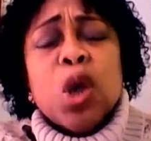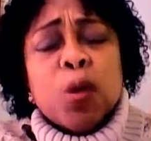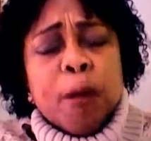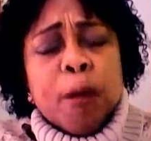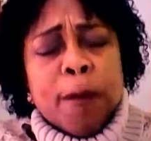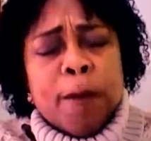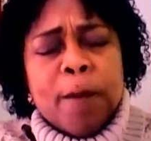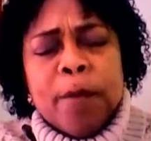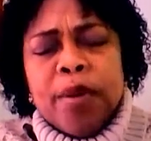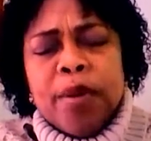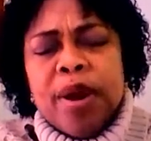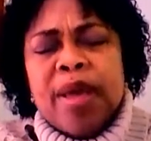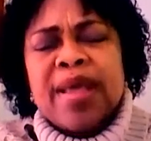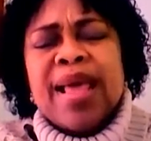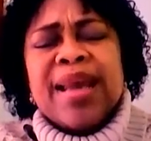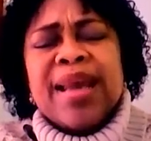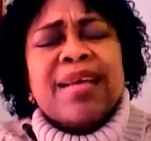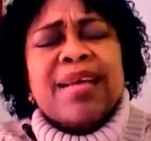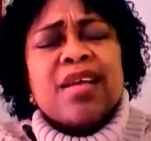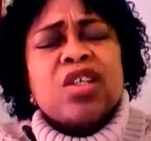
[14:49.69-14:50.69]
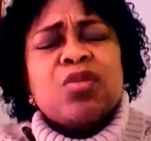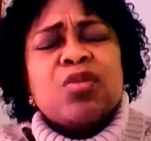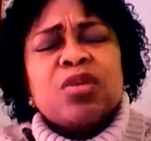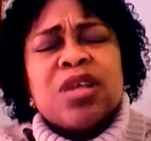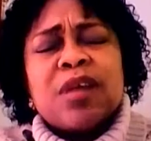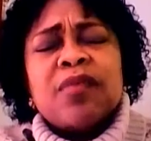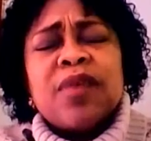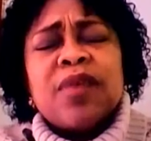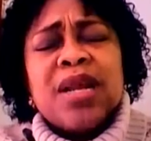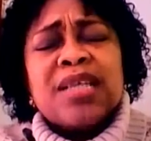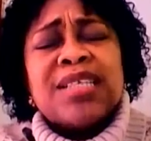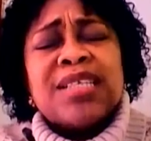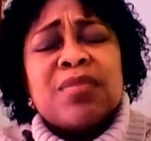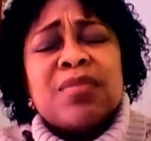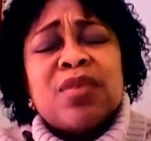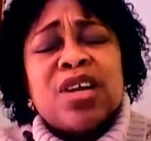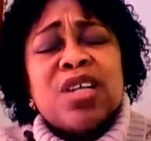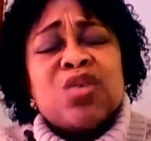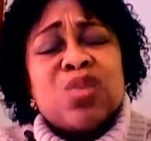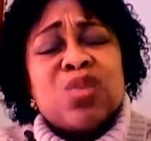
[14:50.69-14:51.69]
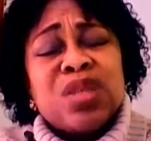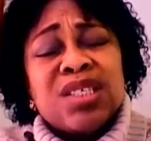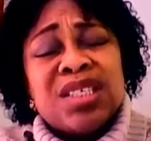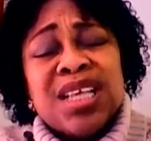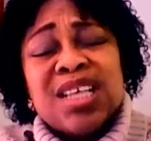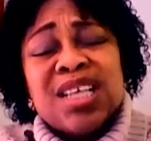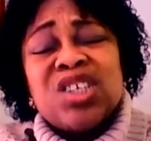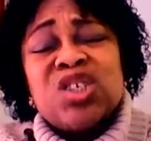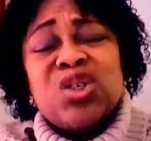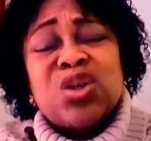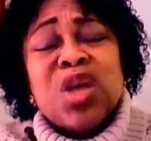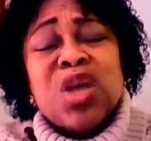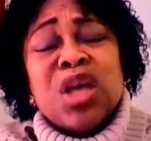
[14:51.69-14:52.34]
We pray that our spiritual fathers and mothers will search